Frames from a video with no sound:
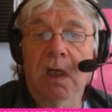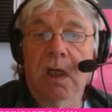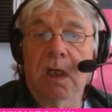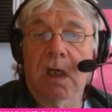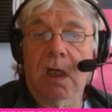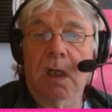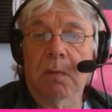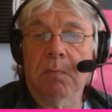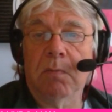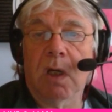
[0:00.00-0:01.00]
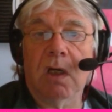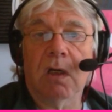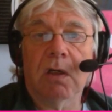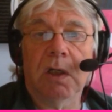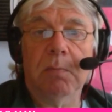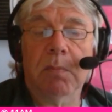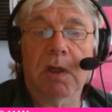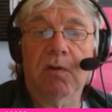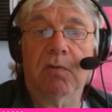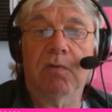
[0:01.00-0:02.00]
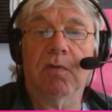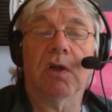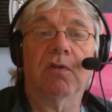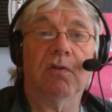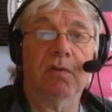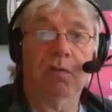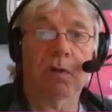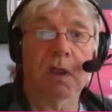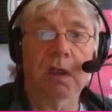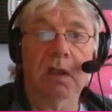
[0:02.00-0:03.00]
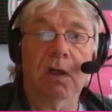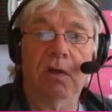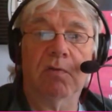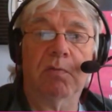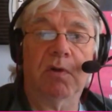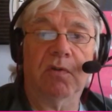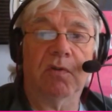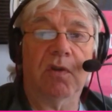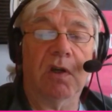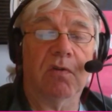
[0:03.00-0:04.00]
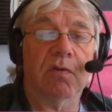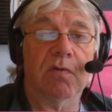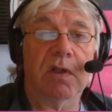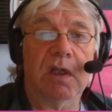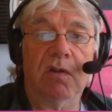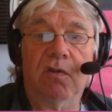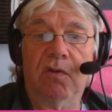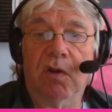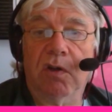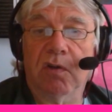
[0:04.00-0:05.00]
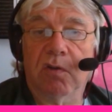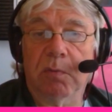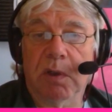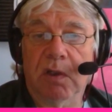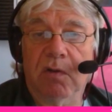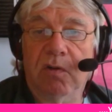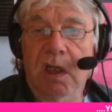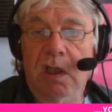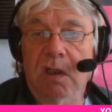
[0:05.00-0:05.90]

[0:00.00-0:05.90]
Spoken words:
I'm going to invite you to a live presentation of the Science of Being Seen